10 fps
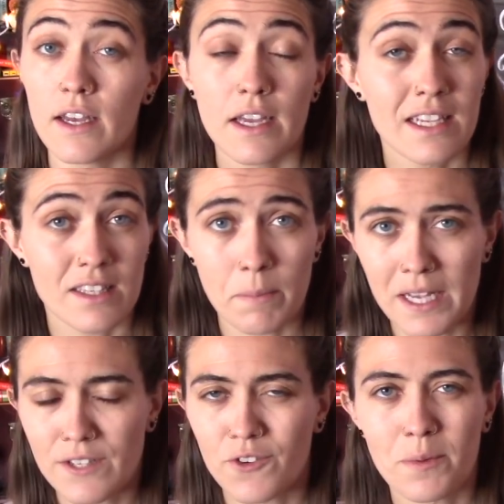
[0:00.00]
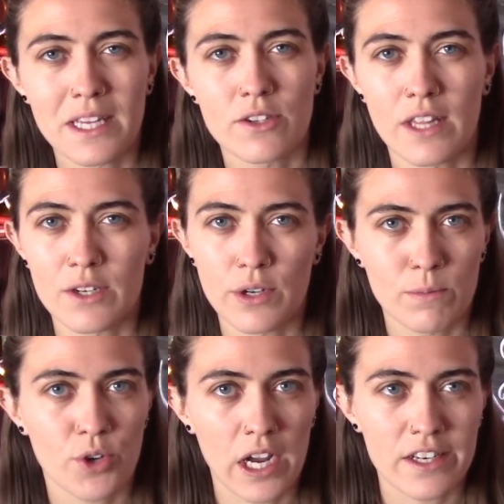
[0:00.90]
is the best for me, so that's what I'm
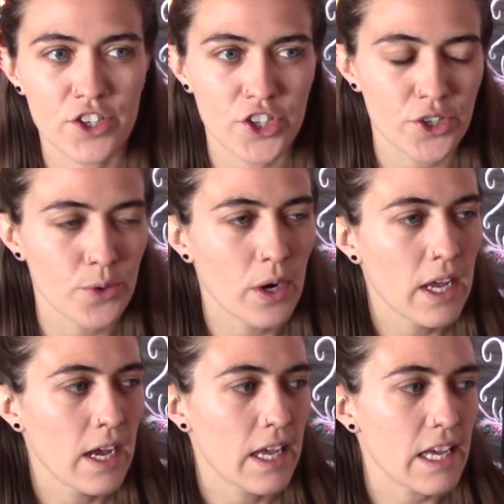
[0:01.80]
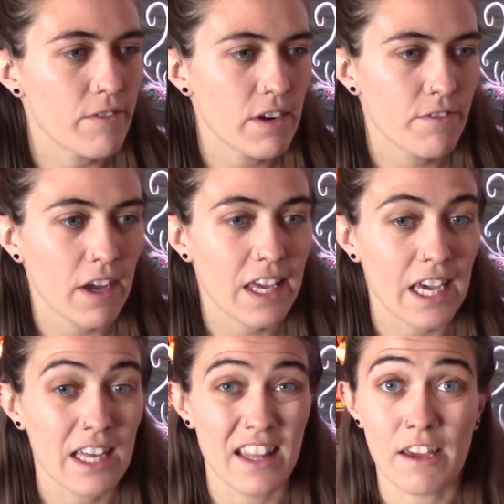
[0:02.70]
trying to do. Even if I
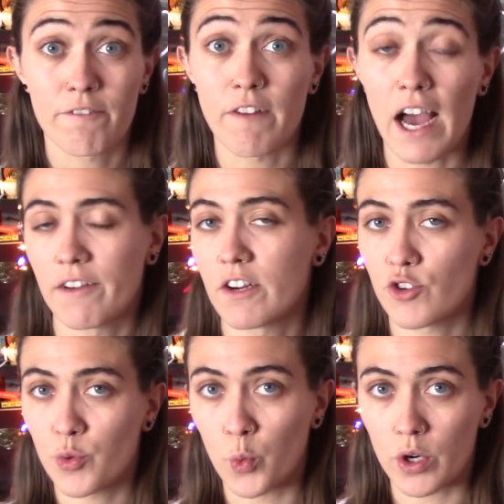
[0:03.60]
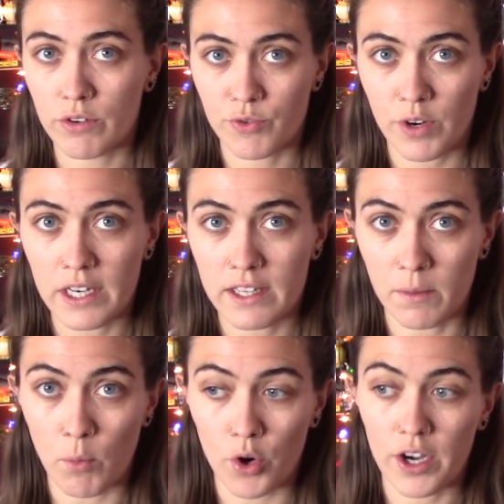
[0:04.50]
get like 500 words written in the
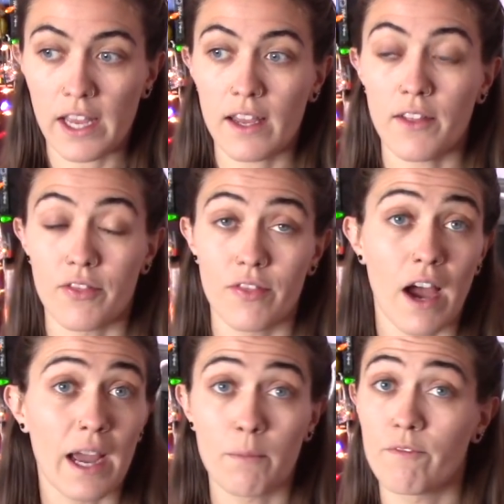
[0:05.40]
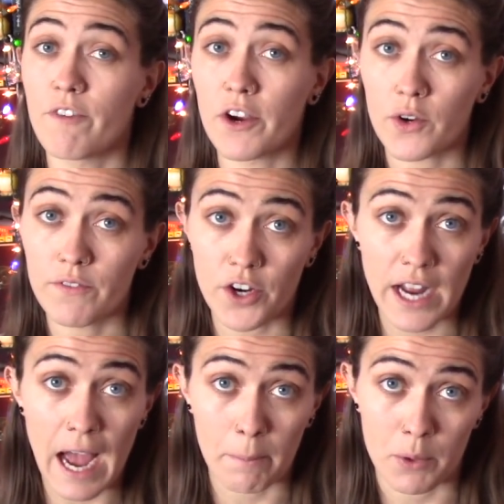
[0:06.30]
morning, I'm very, very
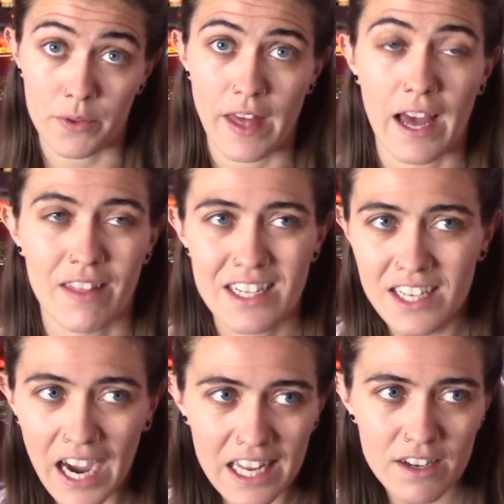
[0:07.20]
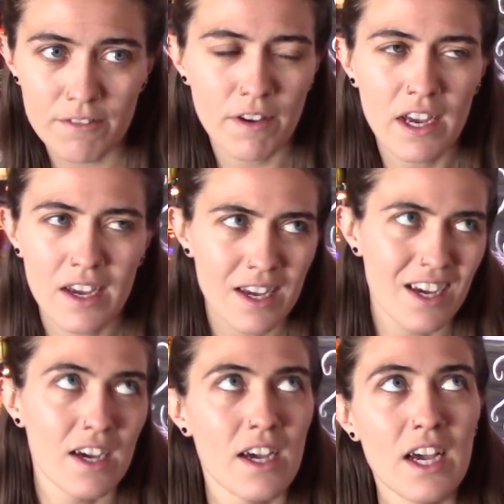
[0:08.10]
happy with that. That's kind of,
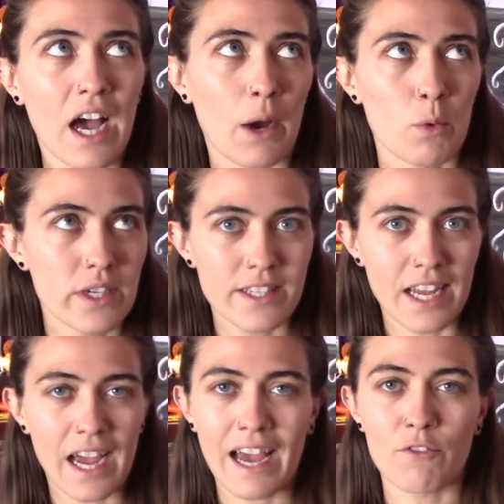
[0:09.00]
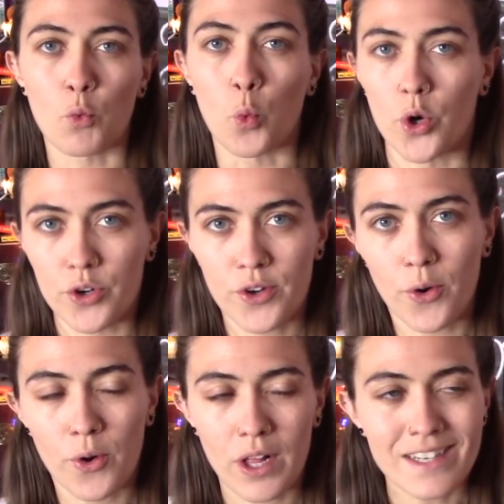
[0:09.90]
I wouldn't say I have a word
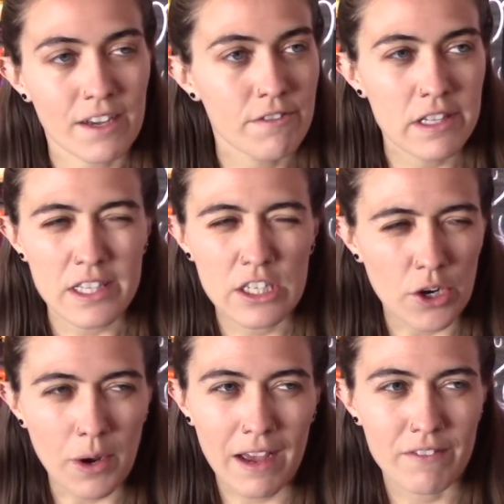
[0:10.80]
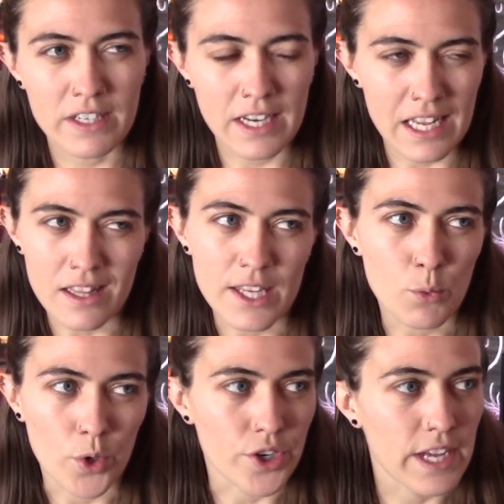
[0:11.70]
goal. I definitely don't have a daily
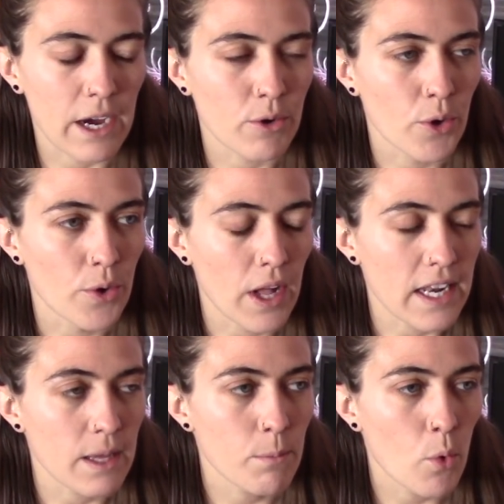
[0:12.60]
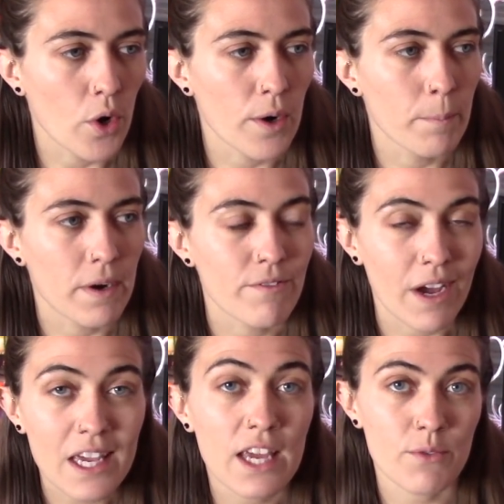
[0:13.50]
word count goal anymore, but if
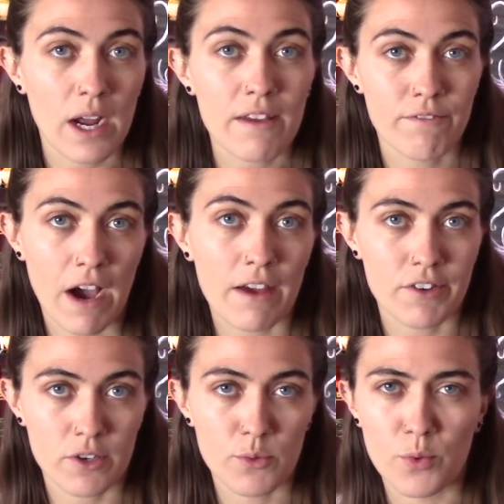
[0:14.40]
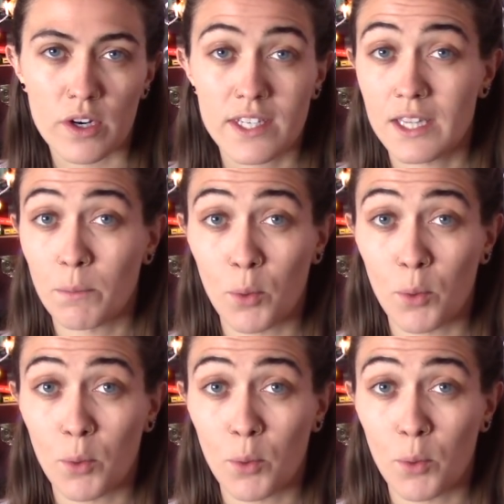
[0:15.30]
I can write 500 words in the